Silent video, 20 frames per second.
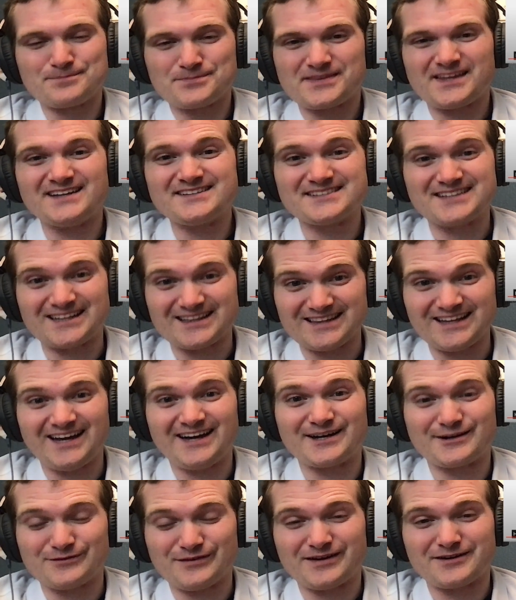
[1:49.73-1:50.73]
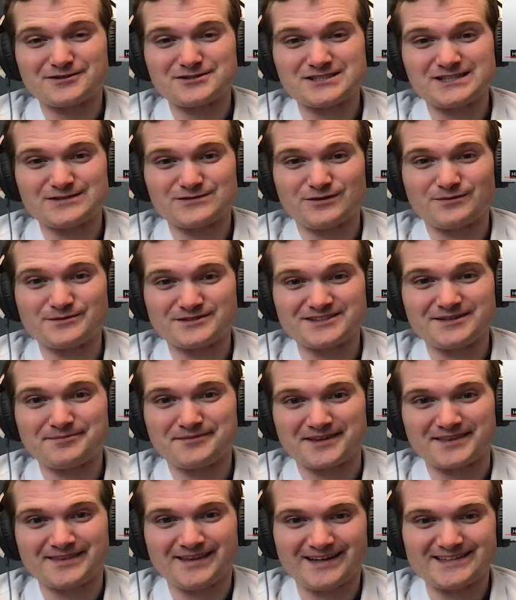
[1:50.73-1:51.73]
that's a lot of energy from
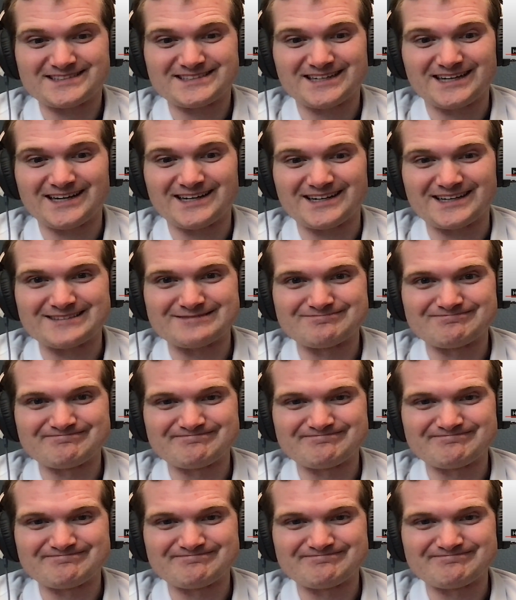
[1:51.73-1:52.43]
something that tiny.